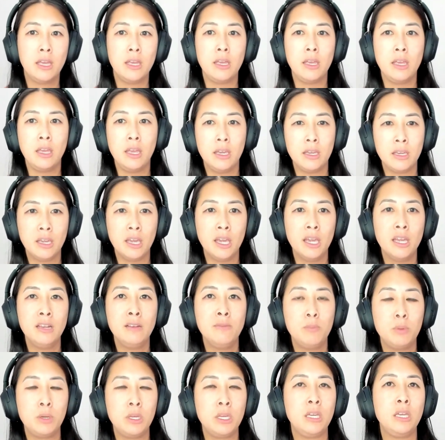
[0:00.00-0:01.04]
it
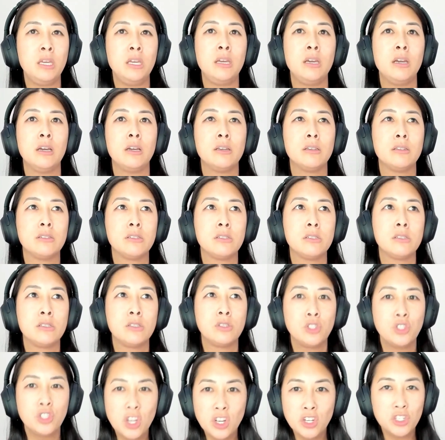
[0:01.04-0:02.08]
can be
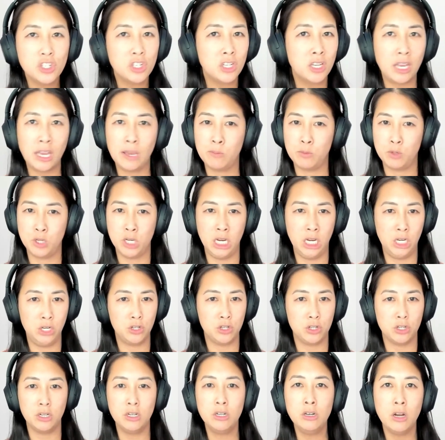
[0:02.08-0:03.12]
such a game
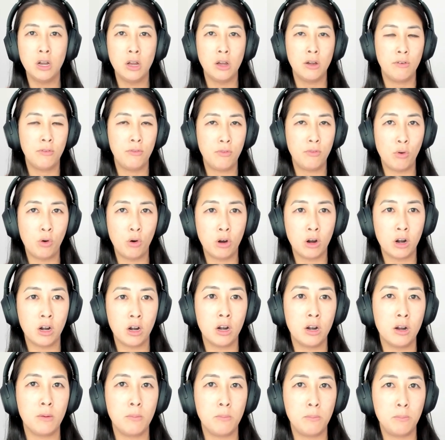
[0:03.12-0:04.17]
changer
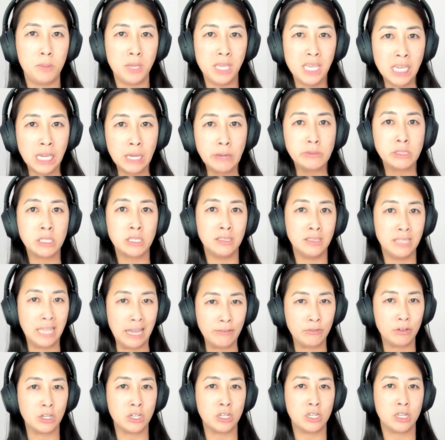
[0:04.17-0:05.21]
for being able to
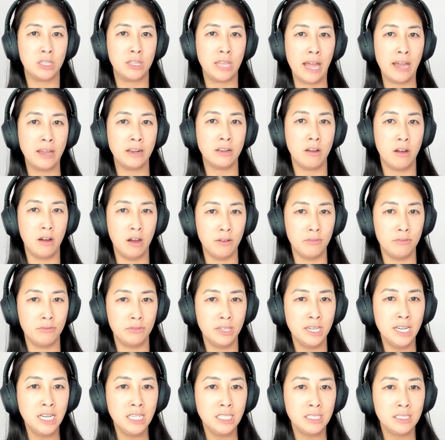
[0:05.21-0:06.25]
leverage that
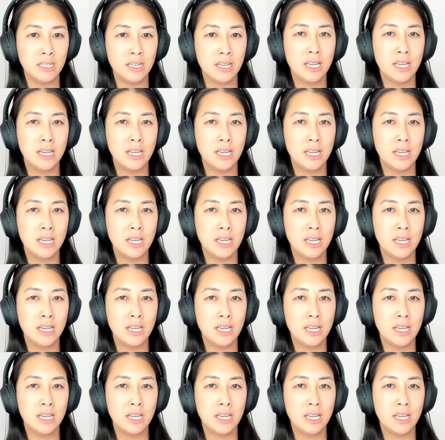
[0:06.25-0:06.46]
conflict